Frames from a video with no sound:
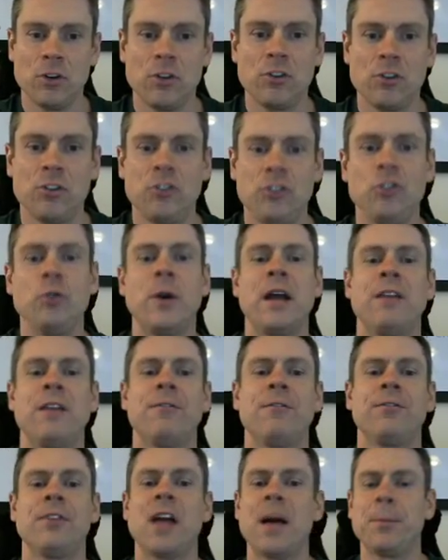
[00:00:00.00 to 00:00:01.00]
2n
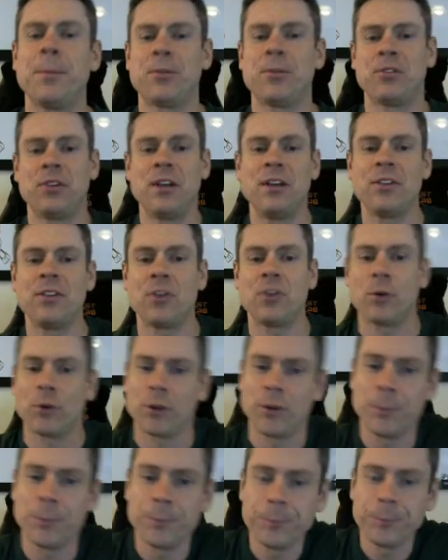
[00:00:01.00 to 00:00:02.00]
flops in
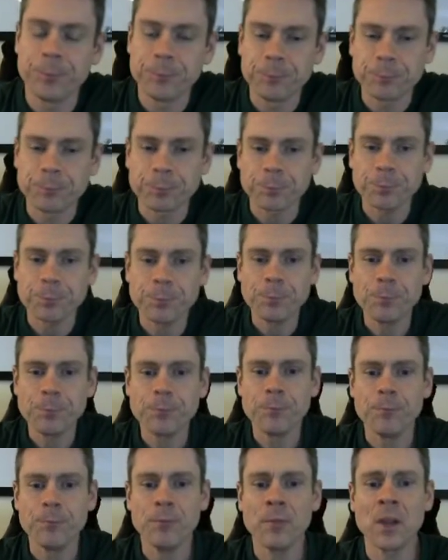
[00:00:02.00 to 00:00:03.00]
total.
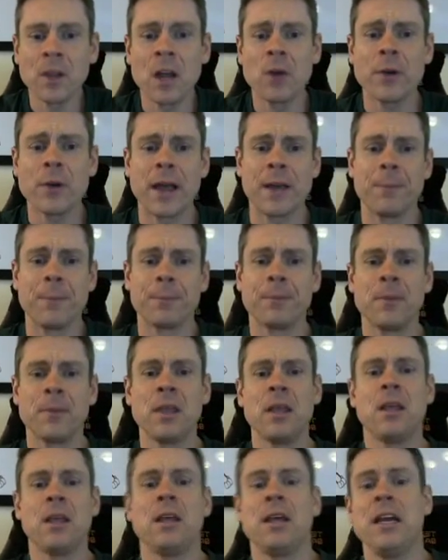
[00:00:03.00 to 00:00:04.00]
Okay,
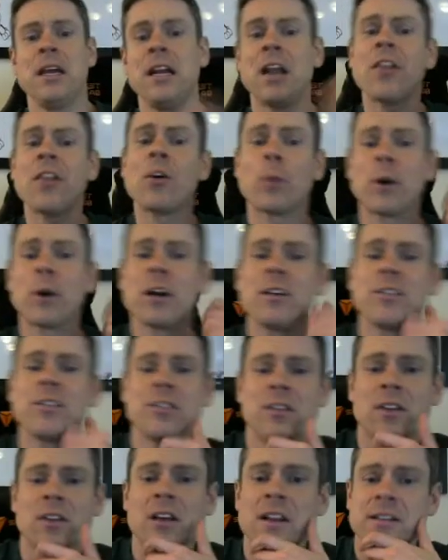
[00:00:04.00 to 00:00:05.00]
in other words,
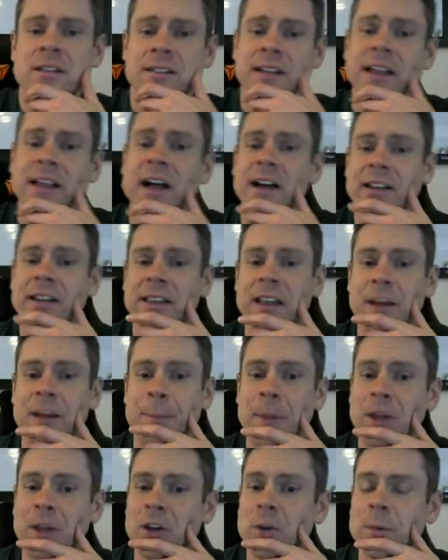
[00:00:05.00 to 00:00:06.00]
to calculate a
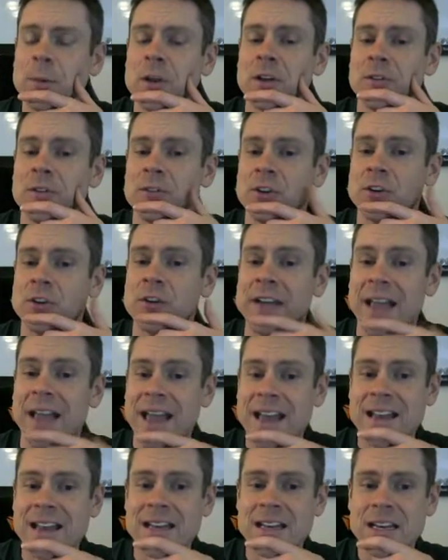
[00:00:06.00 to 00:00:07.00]
polynomial of degree
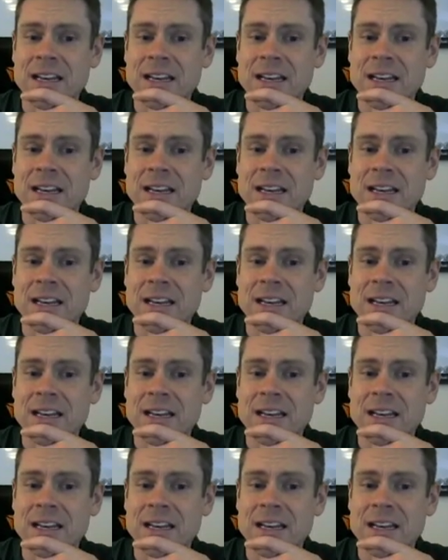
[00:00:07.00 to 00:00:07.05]
n,